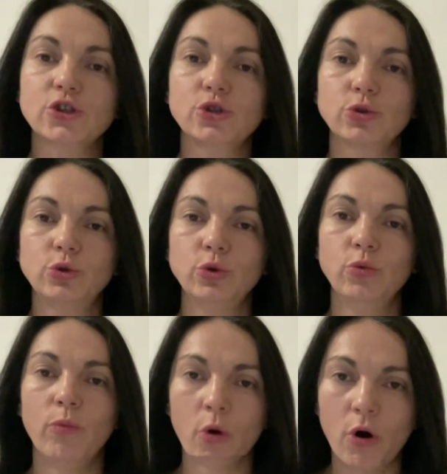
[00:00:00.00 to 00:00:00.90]
should do
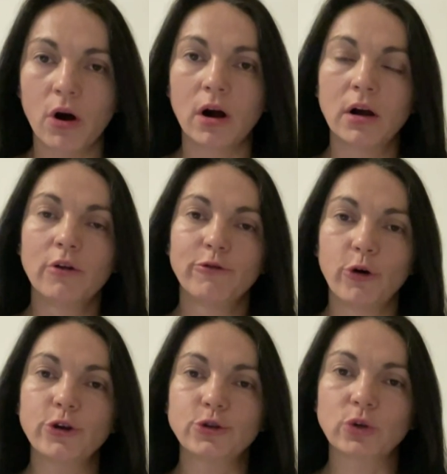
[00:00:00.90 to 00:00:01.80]
more
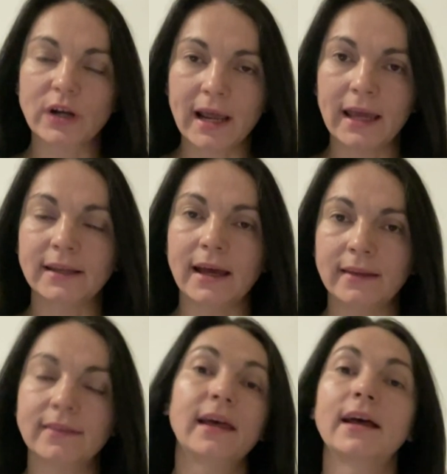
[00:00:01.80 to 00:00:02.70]
for Ukraine
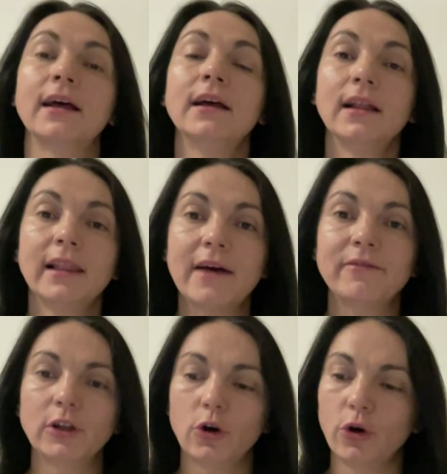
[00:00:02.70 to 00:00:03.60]
and the
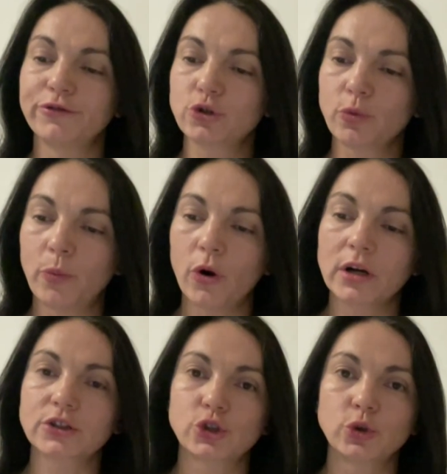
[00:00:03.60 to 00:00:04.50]
level of
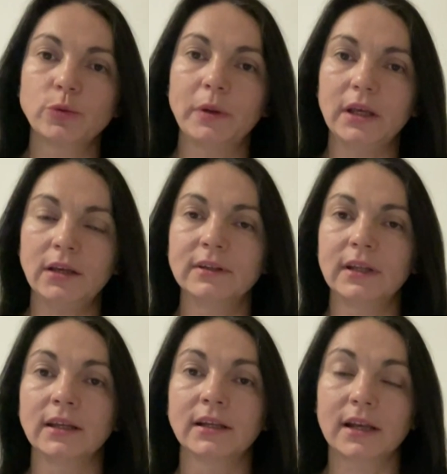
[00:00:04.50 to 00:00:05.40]
support should be even
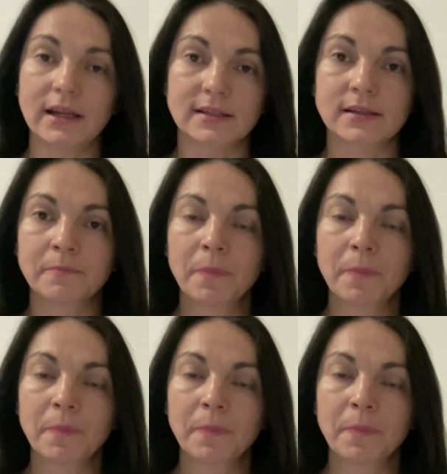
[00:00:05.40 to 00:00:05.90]
increased.